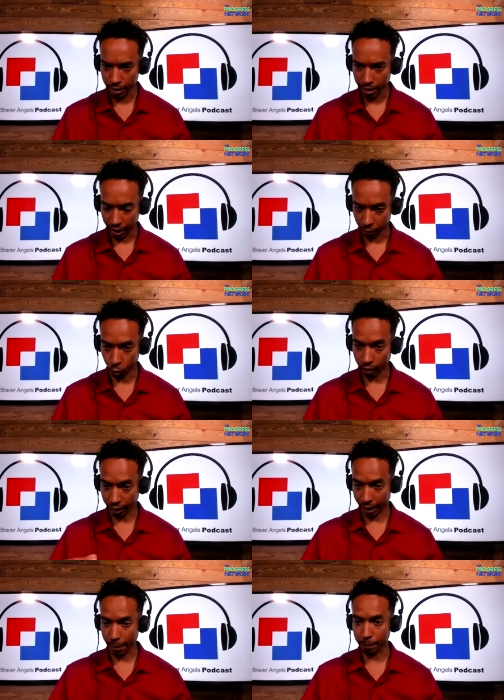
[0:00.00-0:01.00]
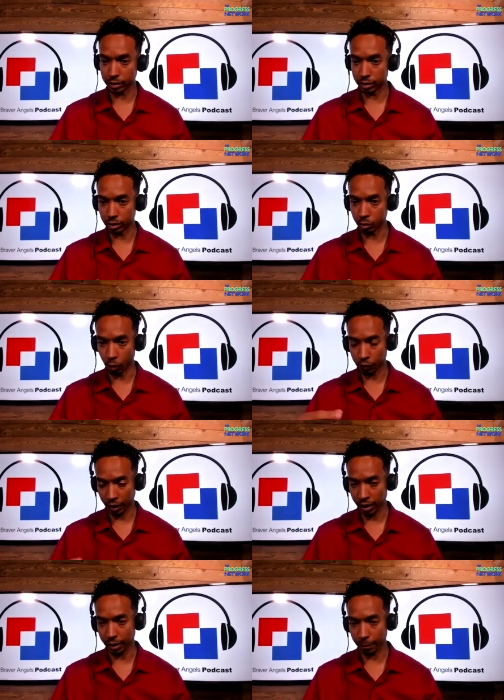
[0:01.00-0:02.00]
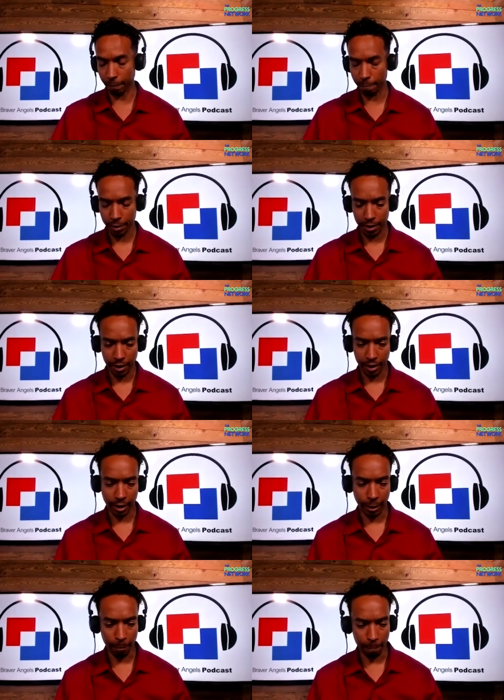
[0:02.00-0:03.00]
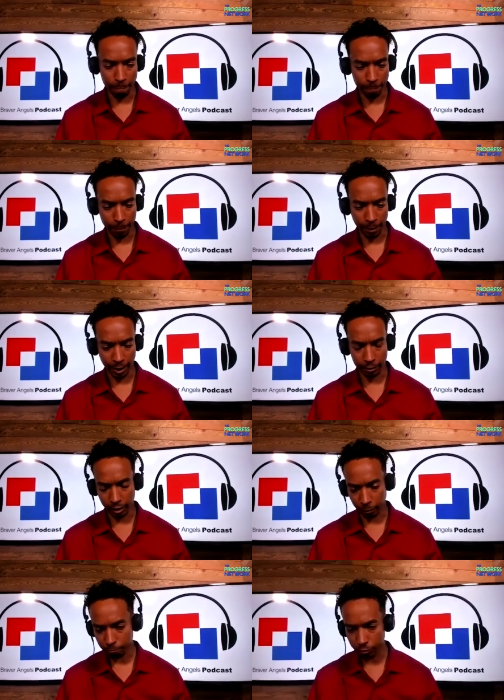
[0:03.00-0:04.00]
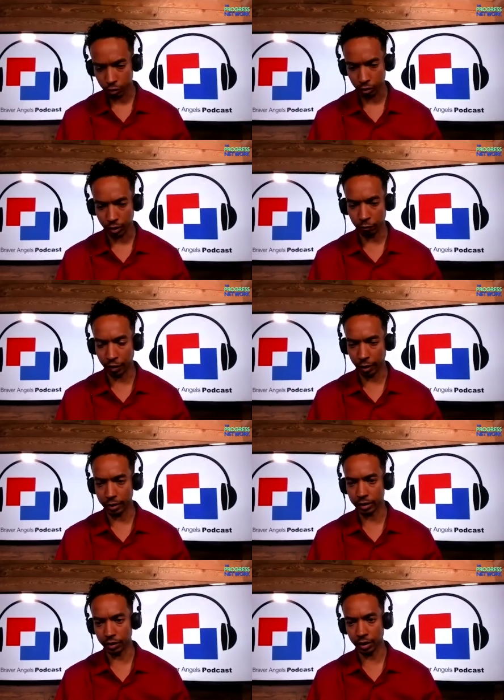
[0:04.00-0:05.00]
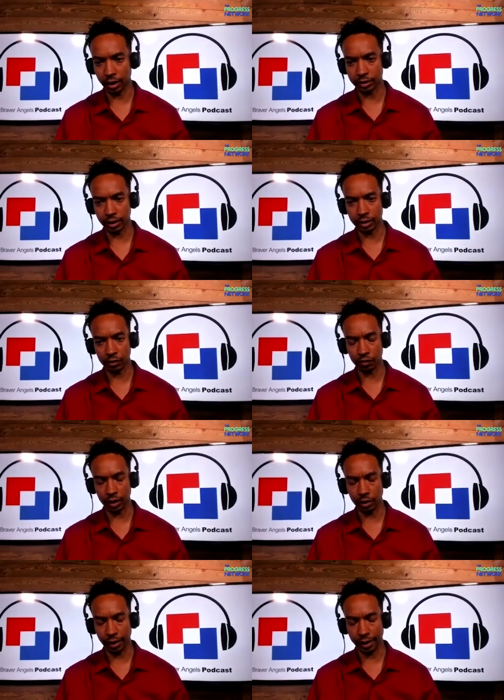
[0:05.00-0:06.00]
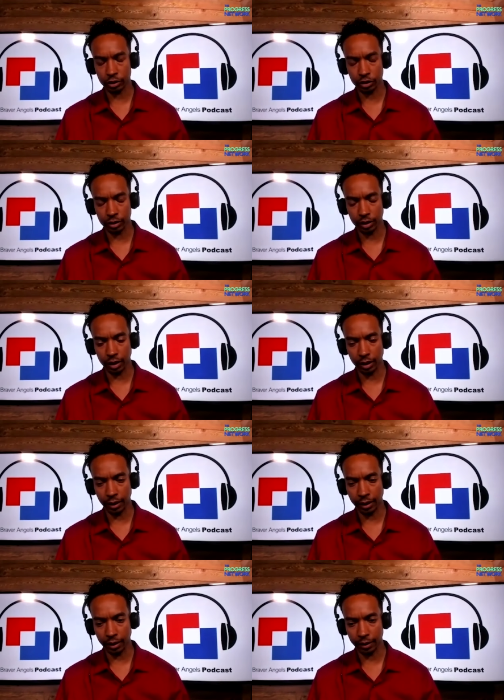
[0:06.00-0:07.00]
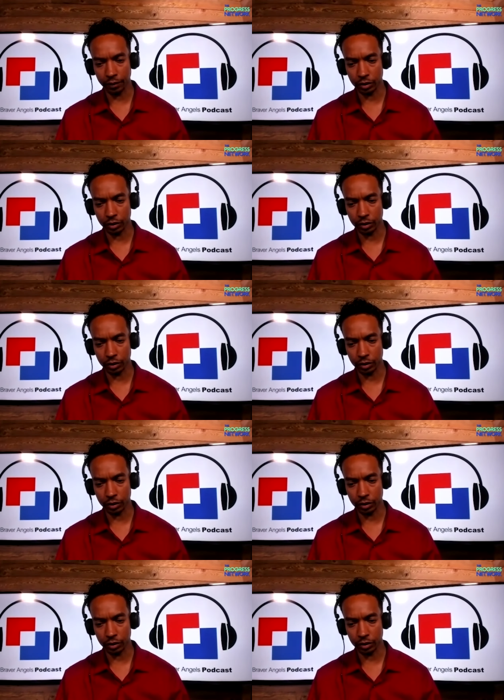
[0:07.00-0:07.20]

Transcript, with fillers: And what happens with time um, and you know it certainly varies on the context of the interaction uh, and the